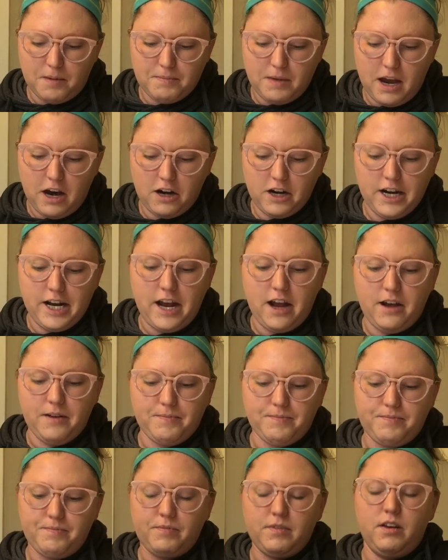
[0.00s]
area
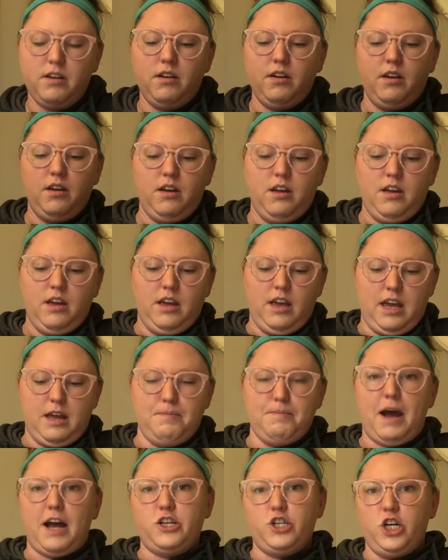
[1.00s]

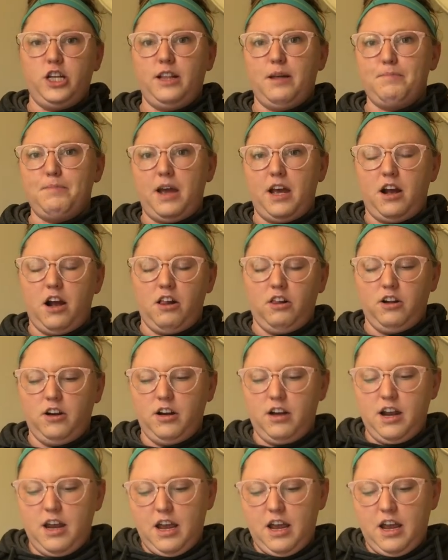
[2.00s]
and matching them by color.